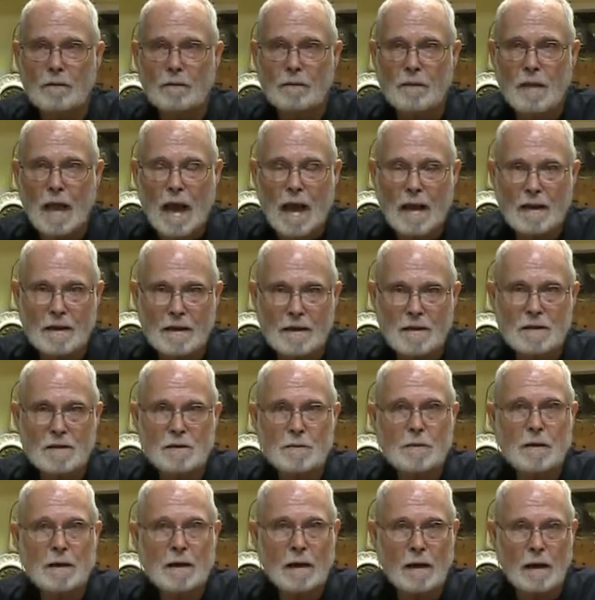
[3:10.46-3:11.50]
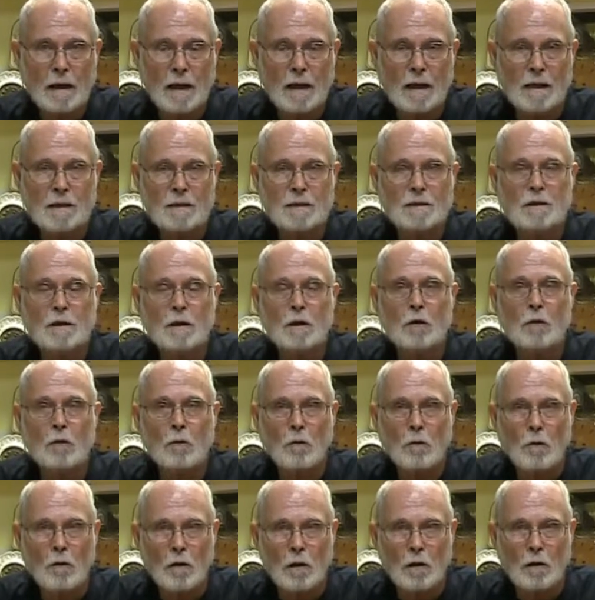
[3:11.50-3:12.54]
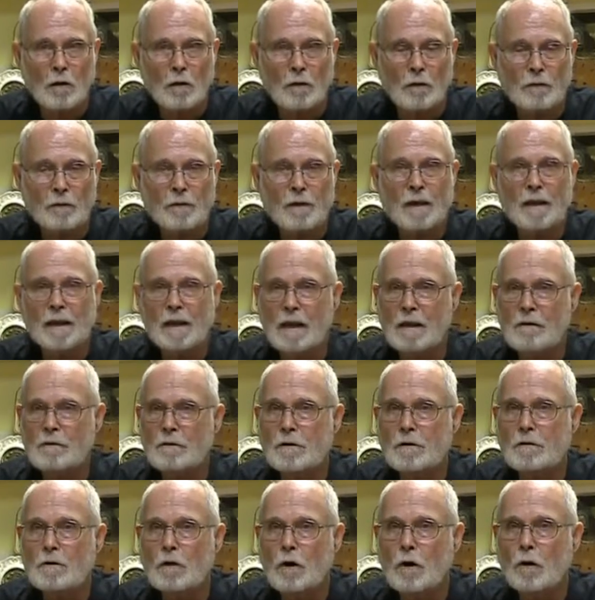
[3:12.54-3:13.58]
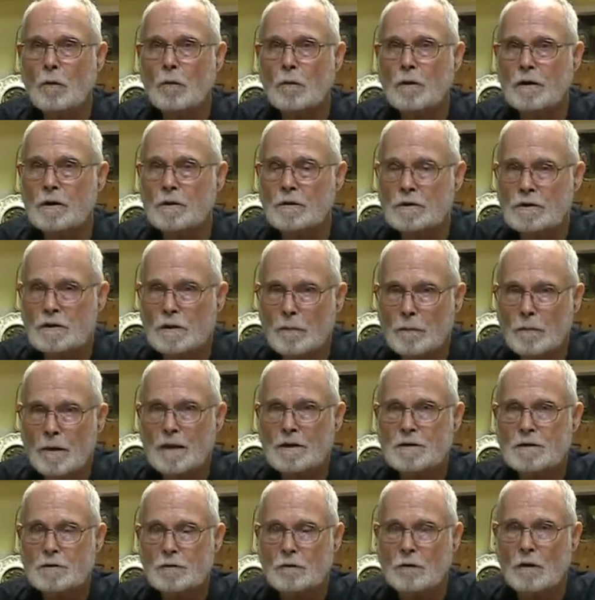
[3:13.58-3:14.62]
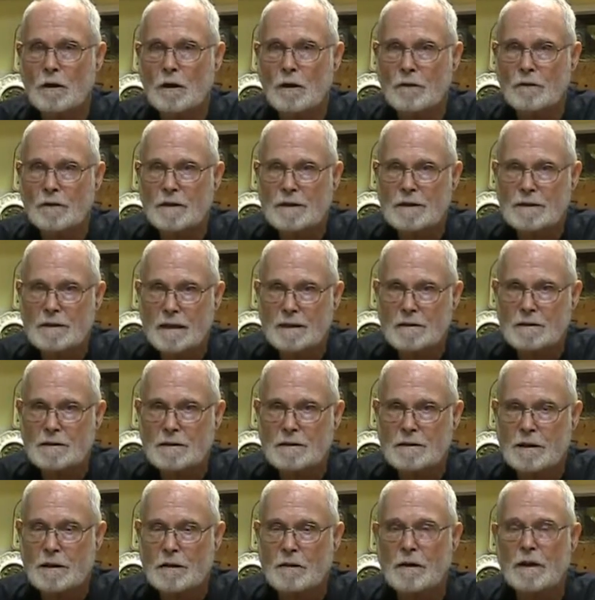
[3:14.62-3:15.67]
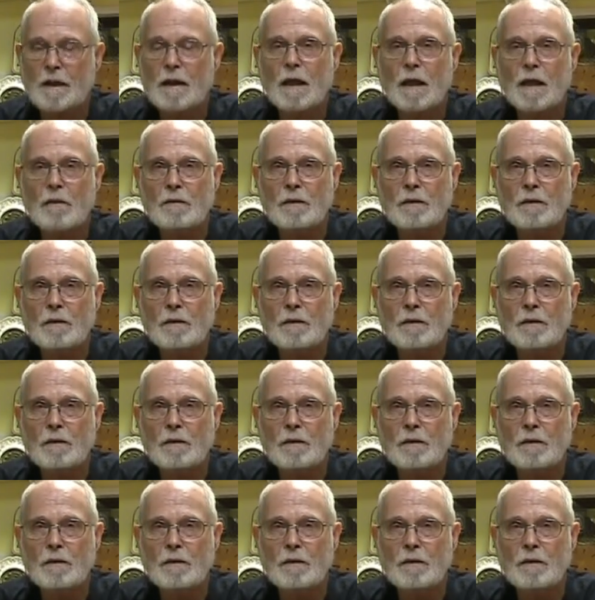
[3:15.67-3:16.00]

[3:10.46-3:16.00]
That is because the oil, that even though we use the best oil that's necessary,